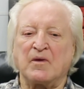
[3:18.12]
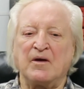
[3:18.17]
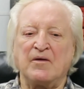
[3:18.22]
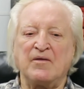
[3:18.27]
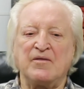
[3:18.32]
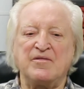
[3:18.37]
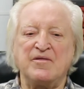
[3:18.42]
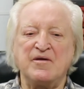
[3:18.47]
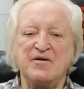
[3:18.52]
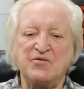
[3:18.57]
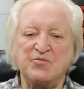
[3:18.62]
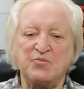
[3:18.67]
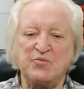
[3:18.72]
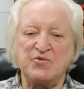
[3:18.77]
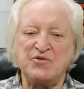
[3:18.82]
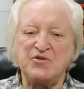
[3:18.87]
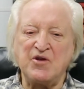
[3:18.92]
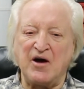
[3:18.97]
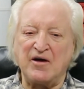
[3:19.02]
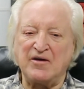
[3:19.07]
this
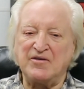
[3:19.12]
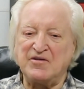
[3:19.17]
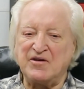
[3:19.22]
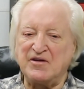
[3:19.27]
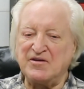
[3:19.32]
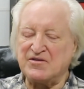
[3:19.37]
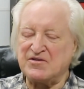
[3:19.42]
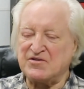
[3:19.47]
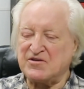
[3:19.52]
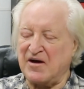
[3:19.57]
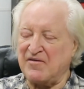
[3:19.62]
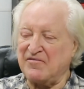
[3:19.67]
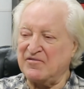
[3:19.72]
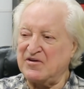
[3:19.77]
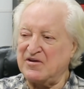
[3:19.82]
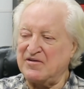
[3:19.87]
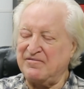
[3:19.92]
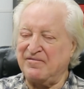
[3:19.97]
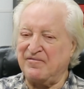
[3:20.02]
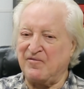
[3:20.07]
was
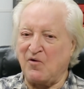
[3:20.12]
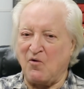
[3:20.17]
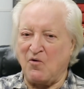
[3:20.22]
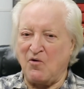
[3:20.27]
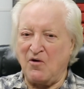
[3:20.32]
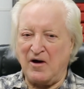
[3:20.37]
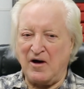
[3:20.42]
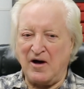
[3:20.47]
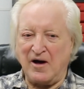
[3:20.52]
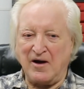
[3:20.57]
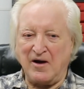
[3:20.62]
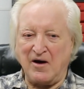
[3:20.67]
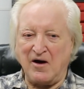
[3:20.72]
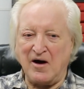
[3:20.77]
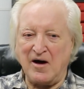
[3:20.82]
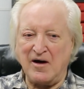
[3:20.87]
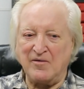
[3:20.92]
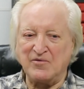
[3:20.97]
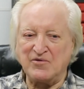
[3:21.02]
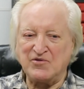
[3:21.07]
1974, and
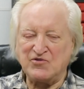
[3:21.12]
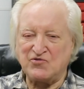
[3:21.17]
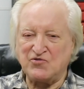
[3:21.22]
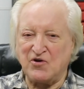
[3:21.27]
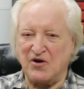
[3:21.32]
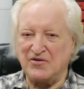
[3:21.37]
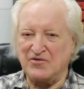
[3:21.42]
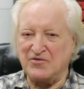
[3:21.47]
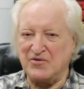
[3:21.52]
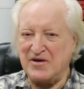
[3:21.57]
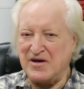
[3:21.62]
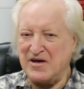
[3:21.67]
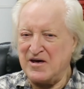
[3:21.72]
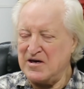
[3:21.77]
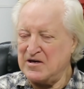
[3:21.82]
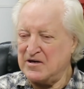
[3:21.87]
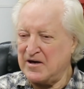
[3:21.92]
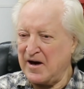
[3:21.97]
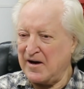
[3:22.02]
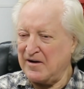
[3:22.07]
I was trying to
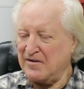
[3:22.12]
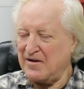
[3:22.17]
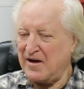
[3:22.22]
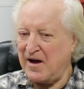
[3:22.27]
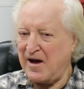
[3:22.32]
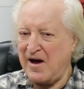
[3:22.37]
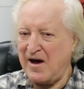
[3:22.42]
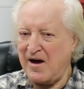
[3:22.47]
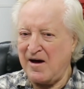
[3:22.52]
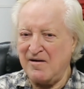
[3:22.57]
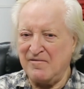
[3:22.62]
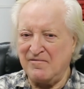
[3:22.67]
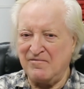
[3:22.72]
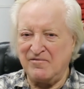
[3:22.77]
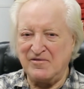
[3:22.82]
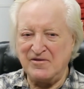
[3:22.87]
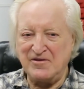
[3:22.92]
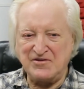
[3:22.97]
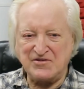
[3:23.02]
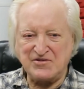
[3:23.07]
eke out
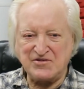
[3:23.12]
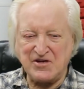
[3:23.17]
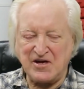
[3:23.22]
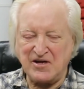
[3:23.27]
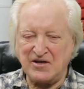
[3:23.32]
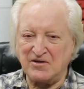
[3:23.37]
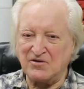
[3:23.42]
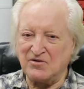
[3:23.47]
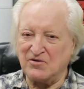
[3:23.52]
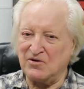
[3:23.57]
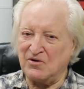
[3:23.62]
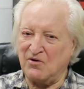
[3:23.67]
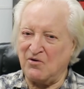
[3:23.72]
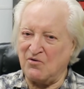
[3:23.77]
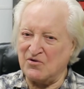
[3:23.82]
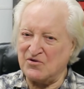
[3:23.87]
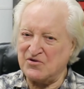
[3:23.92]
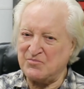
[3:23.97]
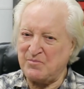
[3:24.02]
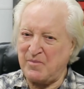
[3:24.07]
every single
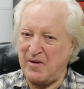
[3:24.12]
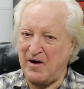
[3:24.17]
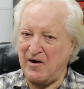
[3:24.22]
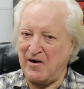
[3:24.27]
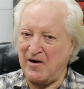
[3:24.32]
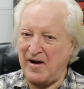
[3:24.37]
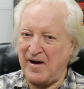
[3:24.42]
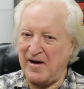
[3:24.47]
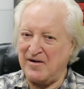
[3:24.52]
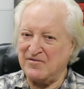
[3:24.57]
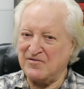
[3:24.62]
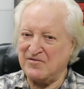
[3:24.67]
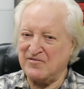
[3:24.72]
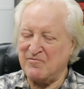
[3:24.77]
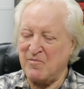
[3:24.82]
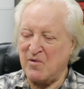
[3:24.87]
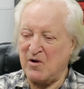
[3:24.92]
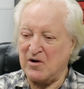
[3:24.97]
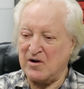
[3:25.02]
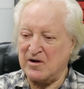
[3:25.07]
horsepower out
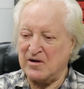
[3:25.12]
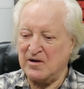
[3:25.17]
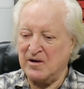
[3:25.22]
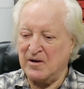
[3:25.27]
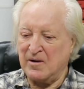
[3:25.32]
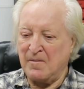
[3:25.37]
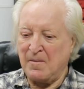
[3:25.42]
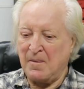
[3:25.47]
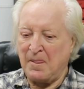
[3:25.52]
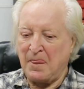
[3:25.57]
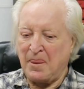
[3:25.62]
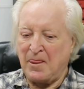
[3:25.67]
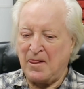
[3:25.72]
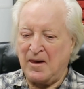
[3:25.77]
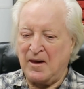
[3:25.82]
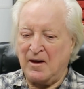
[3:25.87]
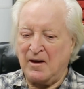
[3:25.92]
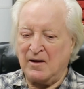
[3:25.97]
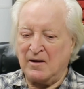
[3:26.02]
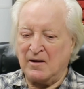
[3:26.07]
of my
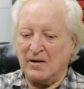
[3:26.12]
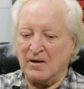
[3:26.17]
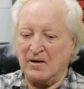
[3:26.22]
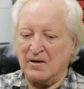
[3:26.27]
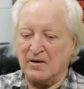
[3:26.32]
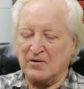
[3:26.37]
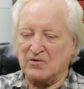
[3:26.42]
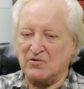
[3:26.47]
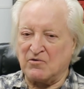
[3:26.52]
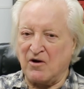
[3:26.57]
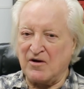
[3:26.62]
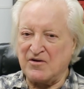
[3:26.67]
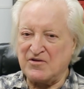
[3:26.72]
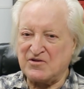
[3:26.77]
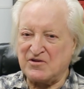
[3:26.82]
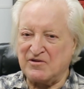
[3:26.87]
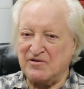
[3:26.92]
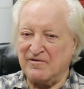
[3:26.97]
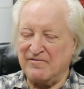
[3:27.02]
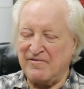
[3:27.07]

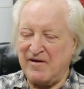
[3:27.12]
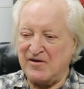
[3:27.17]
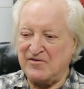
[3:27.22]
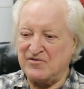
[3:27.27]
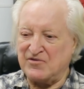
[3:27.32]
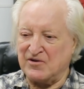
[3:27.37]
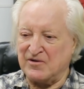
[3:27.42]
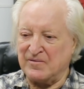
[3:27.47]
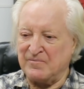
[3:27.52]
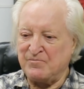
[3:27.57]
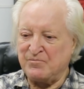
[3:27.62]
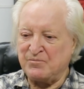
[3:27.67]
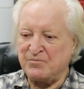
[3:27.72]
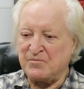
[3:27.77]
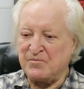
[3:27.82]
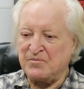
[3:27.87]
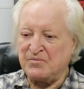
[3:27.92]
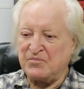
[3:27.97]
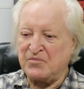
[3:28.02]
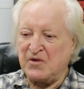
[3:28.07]
Chrysler Avenger,
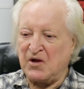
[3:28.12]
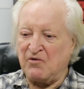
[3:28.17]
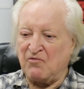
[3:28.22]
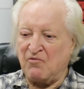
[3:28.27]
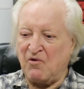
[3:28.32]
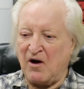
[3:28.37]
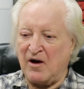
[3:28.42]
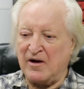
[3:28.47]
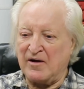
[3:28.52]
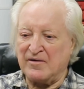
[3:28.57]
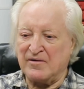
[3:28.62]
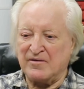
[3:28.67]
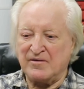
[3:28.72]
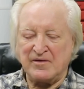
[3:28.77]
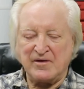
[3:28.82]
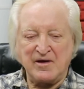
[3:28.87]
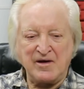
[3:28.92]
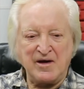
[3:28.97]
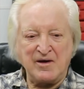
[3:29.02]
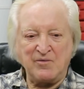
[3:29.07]
right?
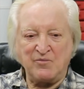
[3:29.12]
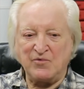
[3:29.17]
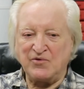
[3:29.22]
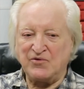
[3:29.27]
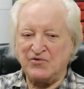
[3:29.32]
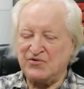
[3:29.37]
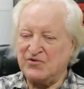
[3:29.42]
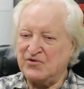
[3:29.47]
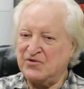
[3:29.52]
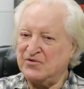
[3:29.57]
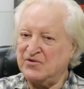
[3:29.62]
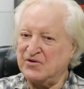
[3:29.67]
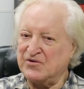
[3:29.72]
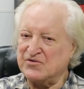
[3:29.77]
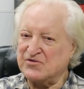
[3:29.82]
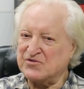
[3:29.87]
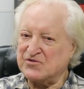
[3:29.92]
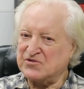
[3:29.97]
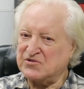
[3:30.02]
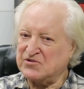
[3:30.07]
It was
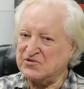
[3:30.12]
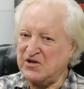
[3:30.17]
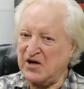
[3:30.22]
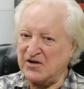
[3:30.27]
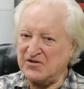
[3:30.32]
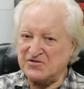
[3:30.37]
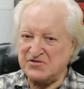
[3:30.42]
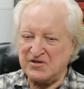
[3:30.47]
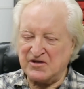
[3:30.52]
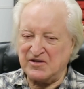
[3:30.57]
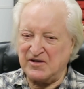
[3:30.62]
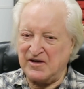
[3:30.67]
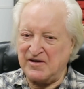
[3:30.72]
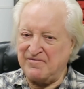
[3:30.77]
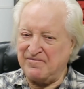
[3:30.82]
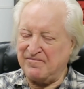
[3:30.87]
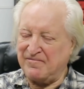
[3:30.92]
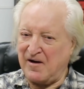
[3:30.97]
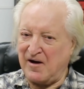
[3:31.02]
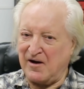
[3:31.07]
disgustingly
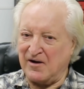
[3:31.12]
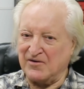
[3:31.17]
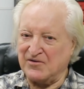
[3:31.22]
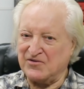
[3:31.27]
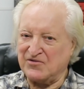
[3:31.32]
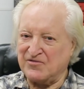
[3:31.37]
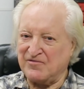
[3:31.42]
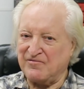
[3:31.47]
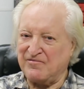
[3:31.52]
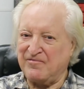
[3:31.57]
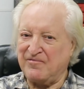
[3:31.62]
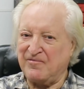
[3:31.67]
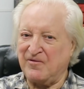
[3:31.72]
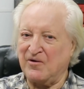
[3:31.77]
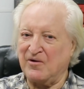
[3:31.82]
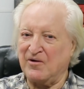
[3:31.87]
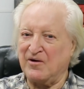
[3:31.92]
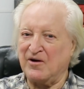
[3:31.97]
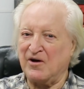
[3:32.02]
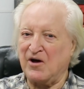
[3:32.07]
fast
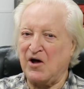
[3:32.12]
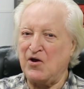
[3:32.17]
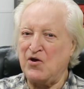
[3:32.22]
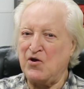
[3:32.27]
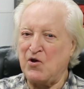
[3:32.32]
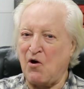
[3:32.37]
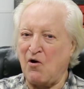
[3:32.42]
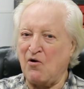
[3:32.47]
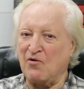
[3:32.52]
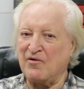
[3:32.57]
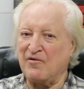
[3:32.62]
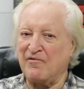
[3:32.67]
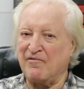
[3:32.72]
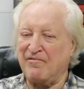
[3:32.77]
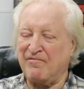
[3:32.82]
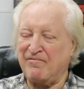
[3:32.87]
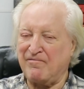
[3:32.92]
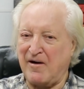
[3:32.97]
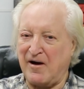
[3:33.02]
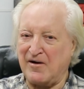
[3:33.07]
for a
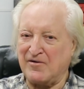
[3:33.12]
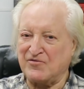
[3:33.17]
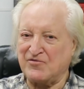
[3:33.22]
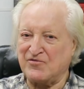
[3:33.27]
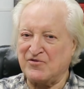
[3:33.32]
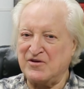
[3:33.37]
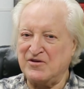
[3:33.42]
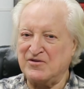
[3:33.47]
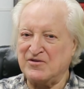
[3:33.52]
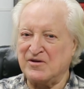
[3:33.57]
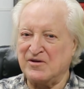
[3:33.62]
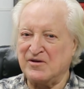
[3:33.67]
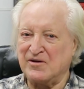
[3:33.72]
non-factory